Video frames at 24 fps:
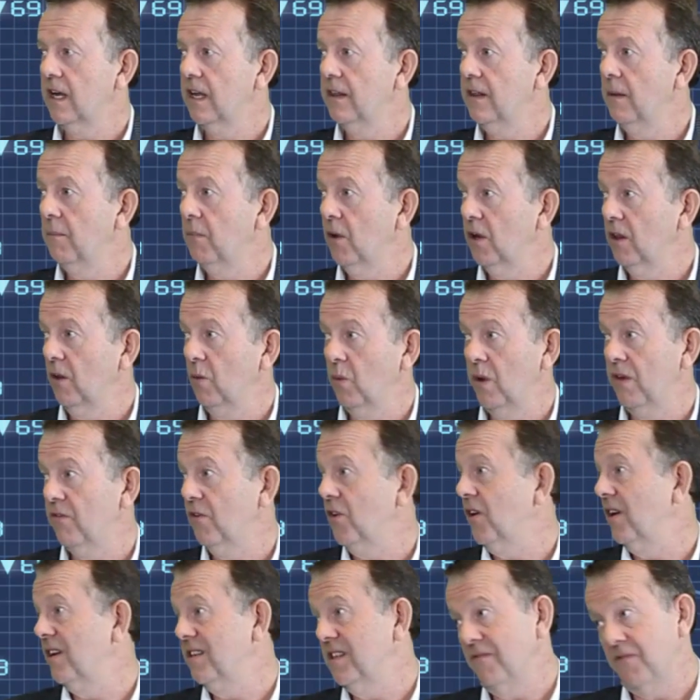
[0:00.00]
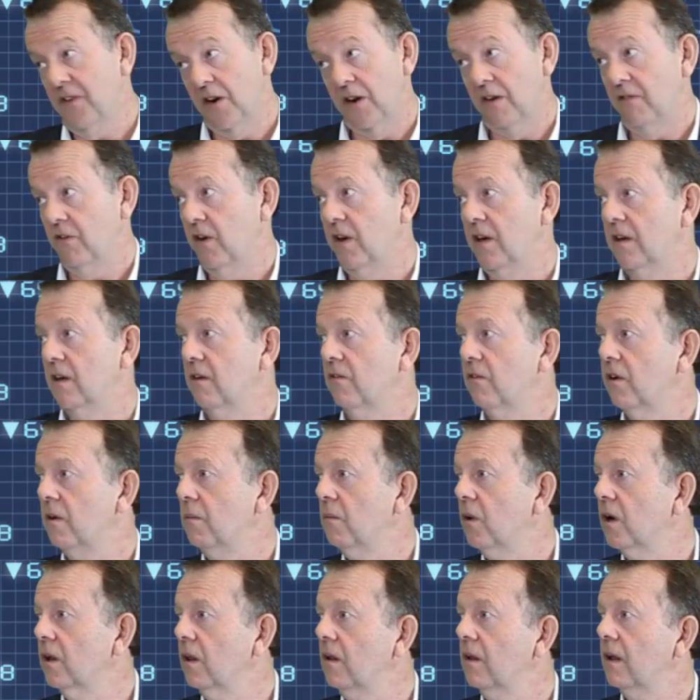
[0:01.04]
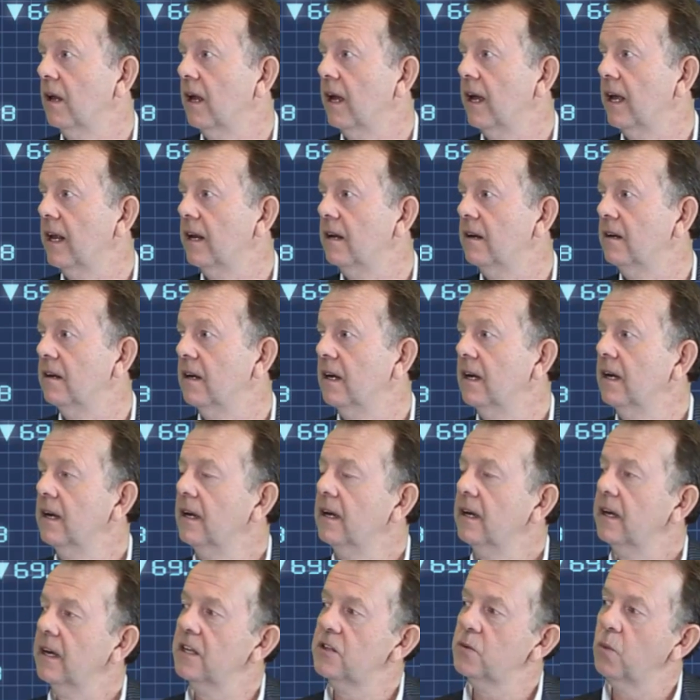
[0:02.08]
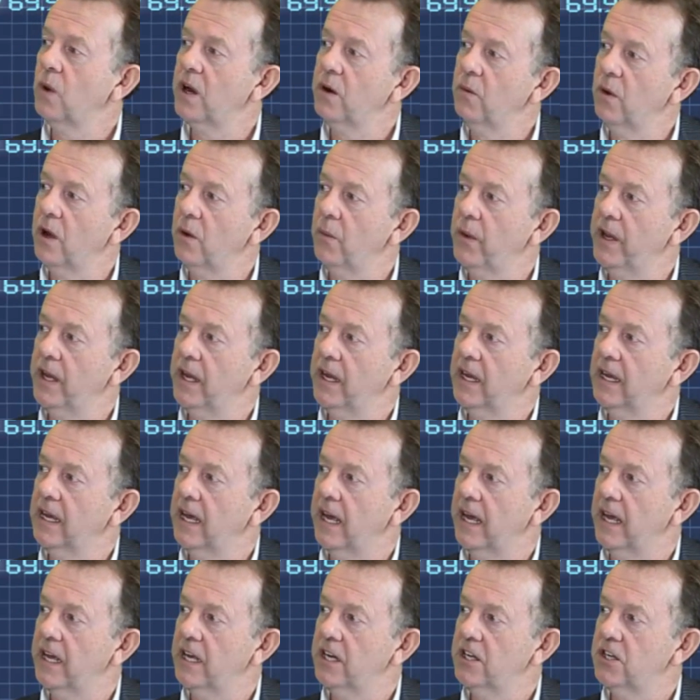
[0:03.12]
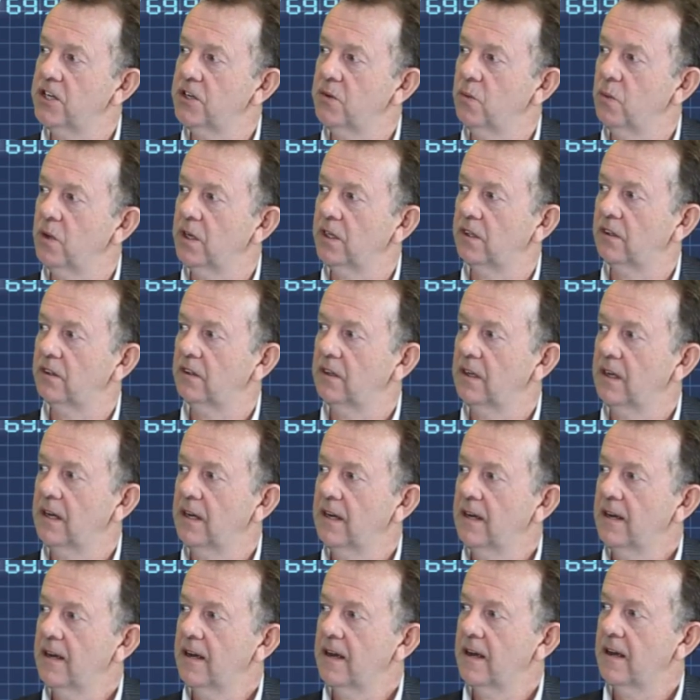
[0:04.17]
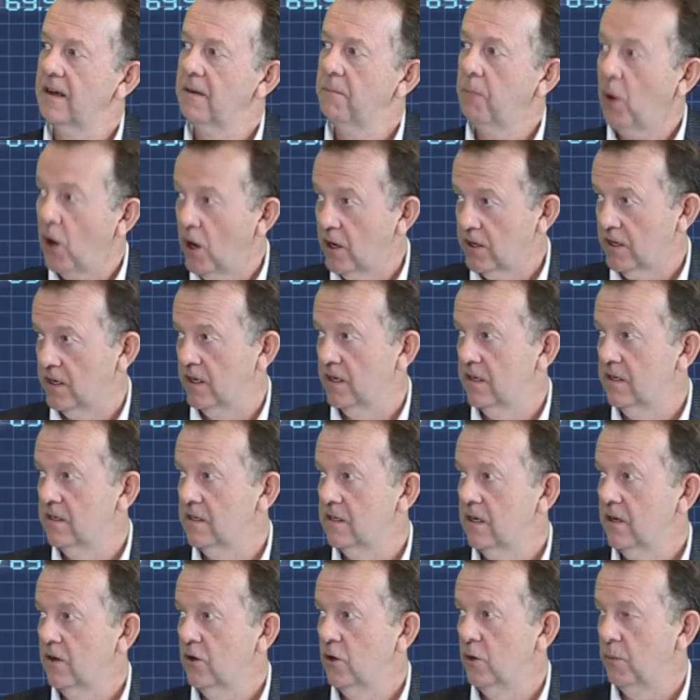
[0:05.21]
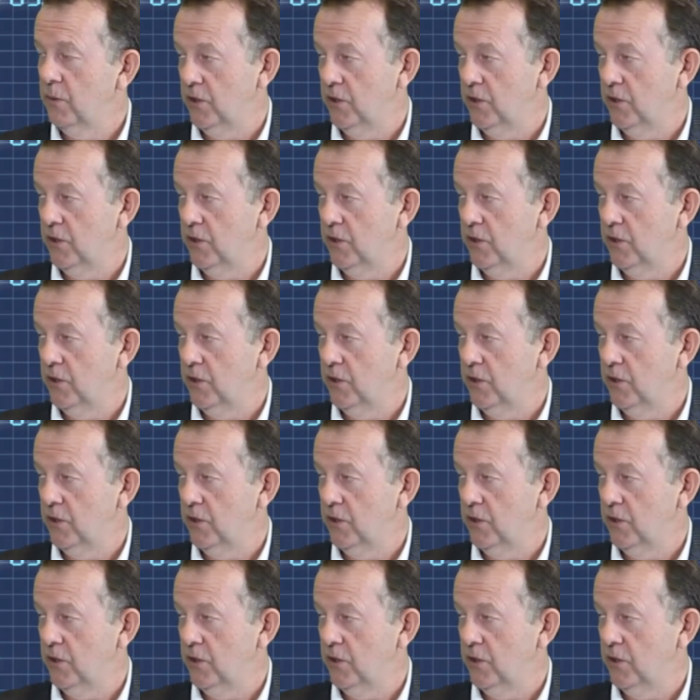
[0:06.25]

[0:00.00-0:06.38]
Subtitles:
And the model we've got is a very, very different model. And it's one where we engage with partners who